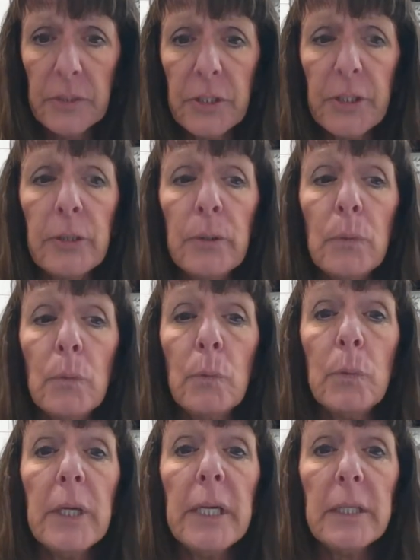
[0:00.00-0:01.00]
to
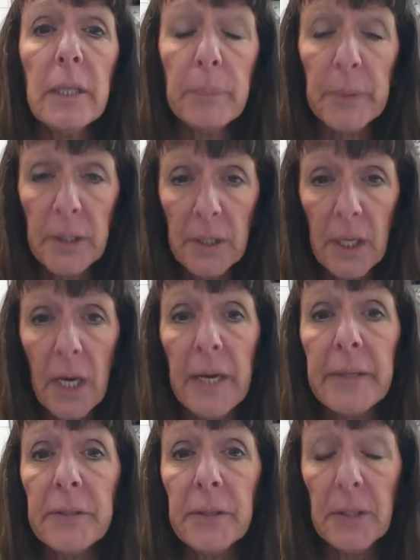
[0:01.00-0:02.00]
read the book,
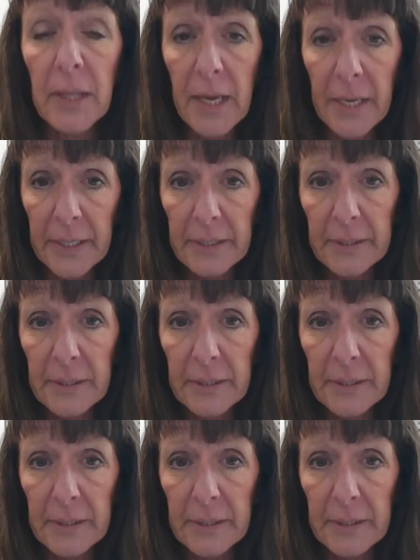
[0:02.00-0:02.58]
underline.